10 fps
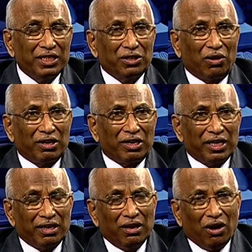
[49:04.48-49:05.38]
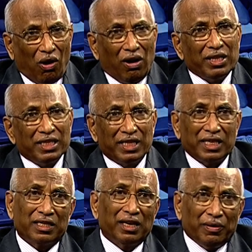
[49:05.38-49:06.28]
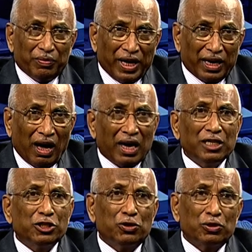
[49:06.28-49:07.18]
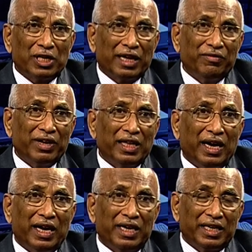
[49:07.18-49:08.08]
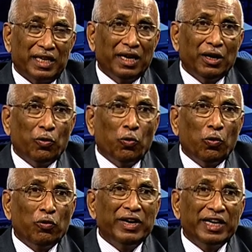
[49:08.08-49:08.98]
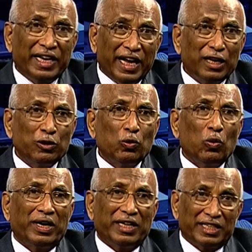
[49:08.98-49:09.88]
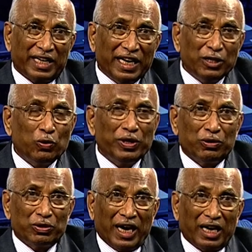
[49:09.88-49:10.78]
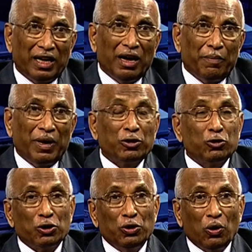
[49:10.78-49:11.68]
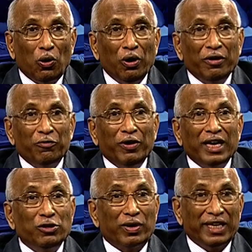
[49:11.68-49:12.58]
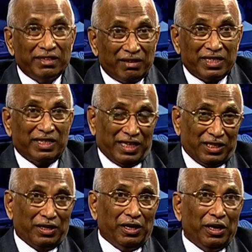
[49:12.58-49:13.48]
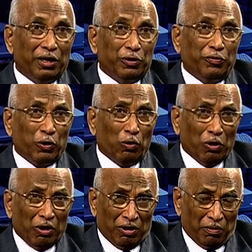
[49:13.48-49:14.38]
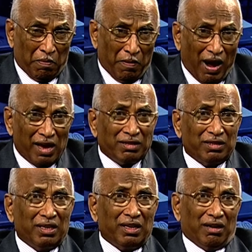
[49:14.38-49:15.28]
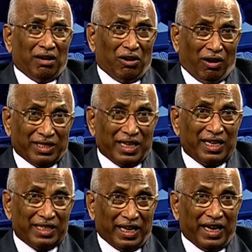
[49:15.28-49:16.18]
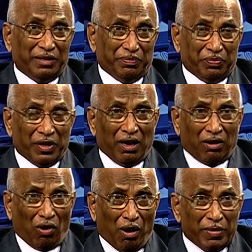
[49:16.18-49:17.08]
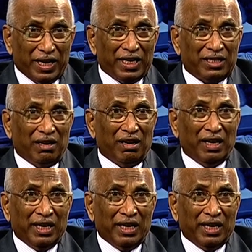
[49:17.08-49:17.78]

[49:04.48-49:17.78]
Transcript: not uh, all these things. There are institutes like Veda IIT who will take you and train you into that, but you should know where your interest is. If you master logic design, combinational,